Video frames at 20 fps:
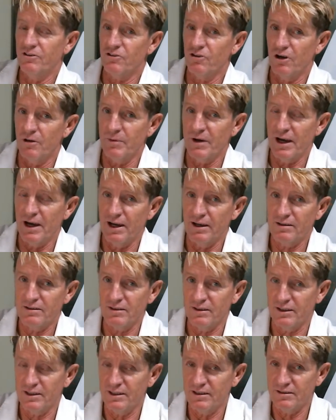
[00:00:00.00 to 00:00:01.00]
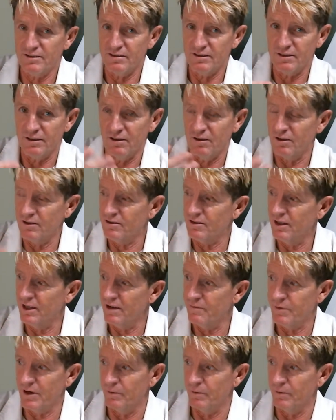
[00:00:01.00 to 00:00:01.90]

cyber hugs and kisses and lots of love,